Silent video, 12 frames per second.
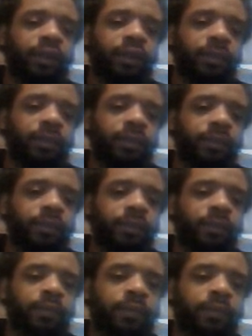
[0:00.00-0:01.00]

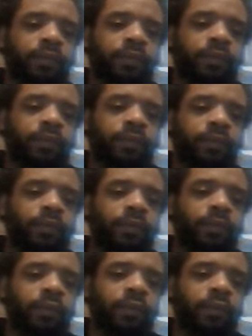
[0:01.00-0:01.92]
(no one is talking)